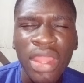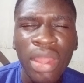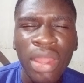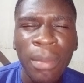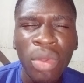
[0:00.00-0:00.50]

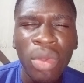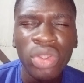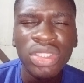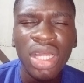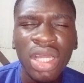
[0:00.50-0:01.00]
Must
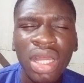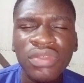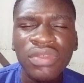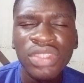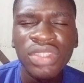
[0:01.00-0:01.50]
have
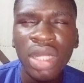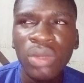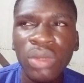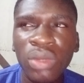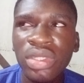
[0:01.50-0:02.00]
sound.
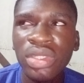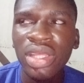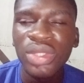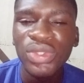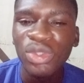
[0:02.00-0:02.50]
Thank you
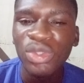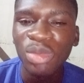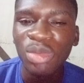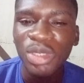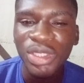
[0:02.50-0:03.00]
so much.
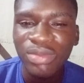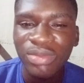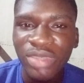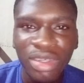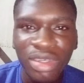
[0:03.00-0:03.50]
You're an
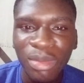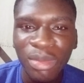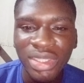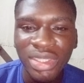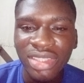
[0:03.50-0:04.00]
incredible
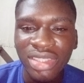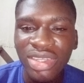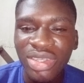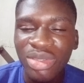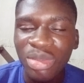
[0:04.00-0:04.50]
person. You're an
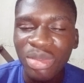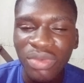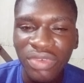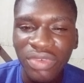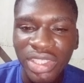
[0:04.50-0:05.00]
incredible
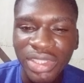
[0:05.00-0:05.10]
friend.